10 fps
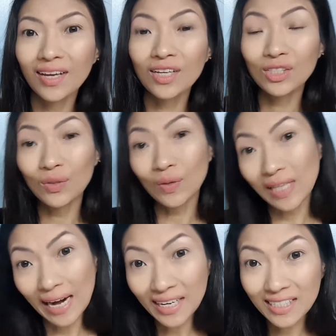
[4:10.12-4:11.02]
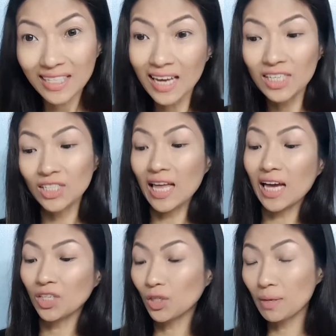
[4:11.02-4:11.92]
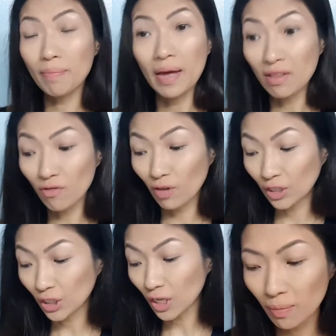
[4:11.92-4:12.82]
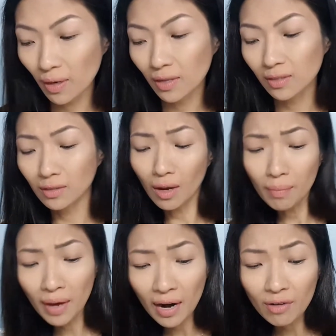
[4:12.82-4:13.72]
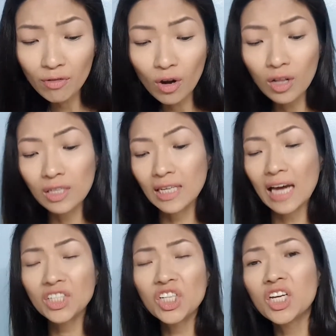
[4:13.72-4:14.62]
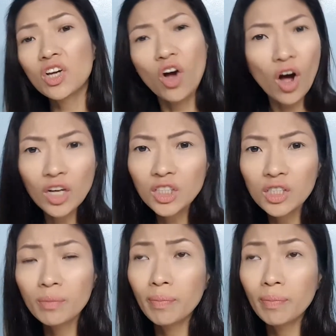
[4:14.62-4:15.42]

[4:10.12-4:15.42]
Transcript: So clary sage is actually beneficial because some hair fall is actually caused